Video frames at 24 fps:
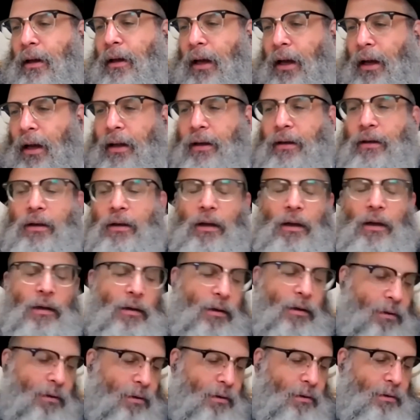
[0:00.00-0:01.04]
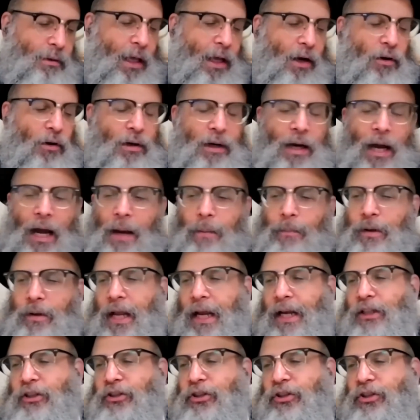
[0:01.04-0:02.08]
and uh, letter
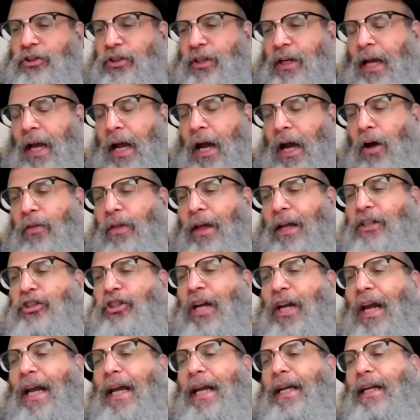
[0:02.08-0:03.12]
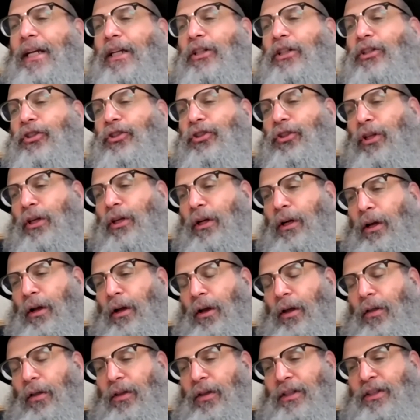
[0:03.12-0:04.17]
combinations and how they change
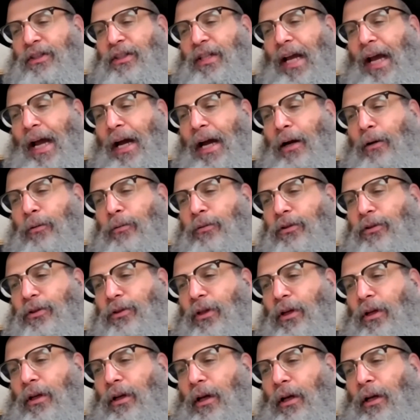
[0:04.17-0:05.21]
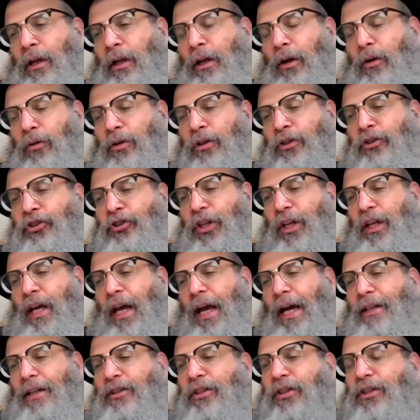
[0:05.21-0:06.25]
the sounds, you know, the G
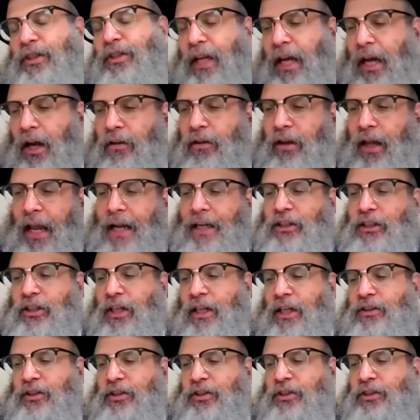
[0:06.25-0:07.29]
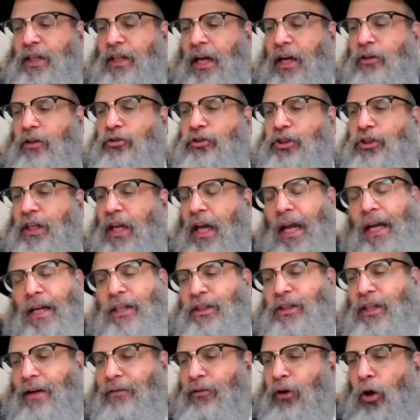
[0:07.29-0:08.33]
has a sound, the H has a sound,
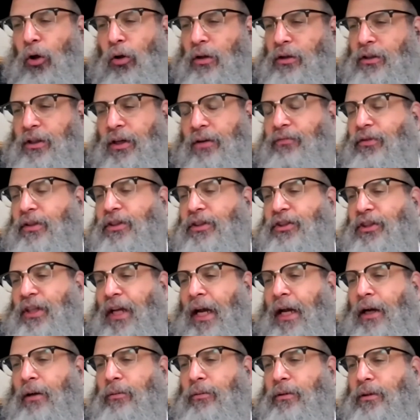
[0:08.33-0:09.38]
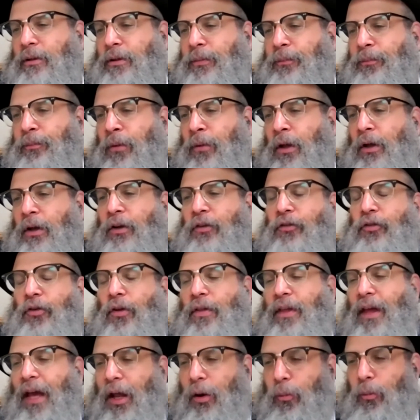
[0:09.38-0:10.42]
GH have a whole different sound so
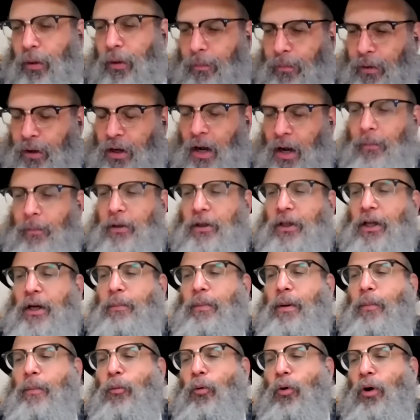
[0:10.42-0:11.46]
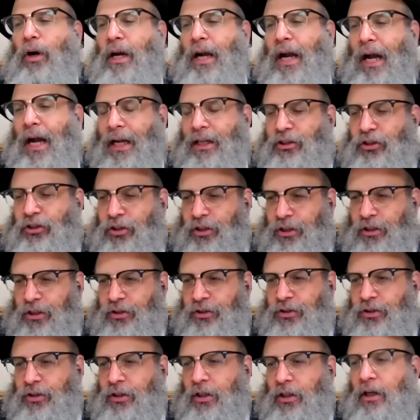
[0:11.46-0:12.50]
then we become a little bit more
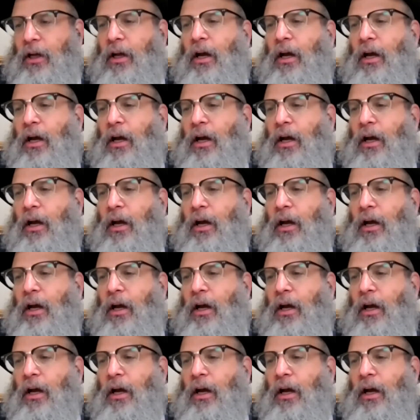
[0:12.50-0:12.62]
conscious